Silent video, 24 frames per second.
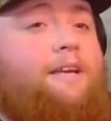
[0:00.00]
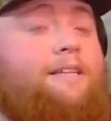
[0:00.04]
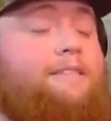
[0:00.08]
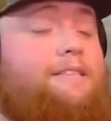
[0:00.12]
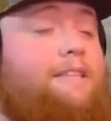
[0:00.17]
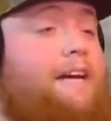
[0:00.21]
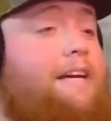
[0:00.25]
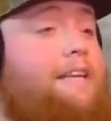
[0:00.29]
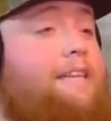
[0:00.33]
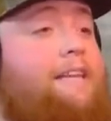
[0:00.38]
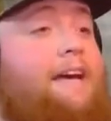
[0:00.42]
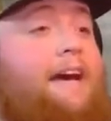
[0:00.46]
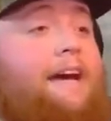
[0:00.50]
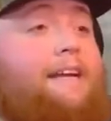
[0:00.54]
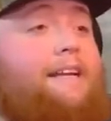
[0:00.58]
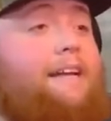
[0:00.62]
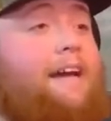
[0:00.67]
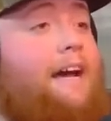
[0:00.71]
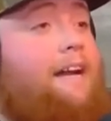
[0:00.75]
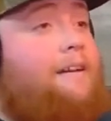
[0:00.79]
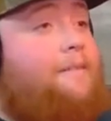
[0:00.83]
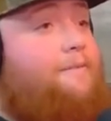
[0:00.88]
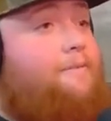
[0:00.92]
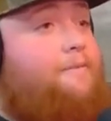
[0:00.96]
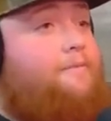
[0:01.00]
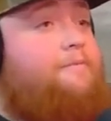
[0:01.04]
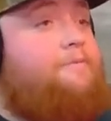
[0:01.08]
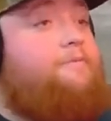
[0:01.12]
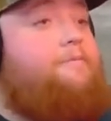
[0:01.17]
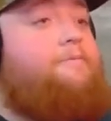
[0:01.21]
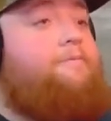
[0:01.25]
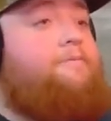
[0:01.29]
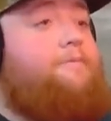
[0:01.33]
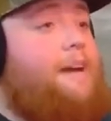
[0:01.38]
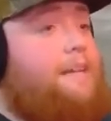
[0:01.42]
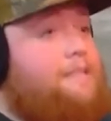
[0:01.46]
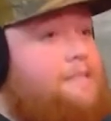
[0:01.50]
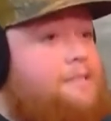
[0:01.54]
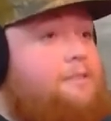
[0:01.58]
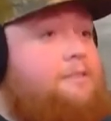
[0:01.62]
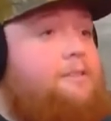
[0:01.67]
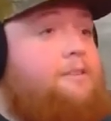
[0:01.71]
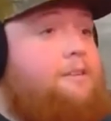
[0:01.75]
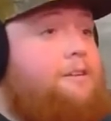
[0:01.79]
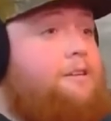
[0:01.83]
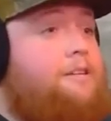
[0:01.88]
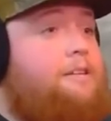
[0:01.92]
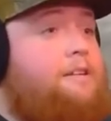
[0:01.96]
like that kind of
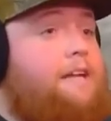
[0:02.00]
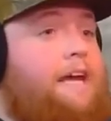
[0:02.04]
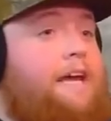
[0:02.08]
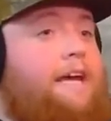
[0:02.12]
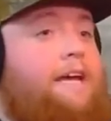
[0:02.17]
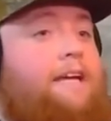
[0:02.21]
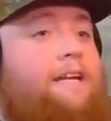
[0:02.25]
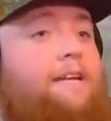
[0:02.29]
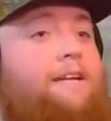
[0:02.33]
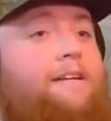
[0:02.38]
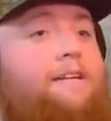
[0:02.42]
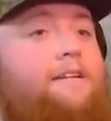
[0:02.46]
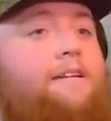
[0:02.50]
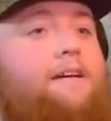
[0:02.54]
festered. And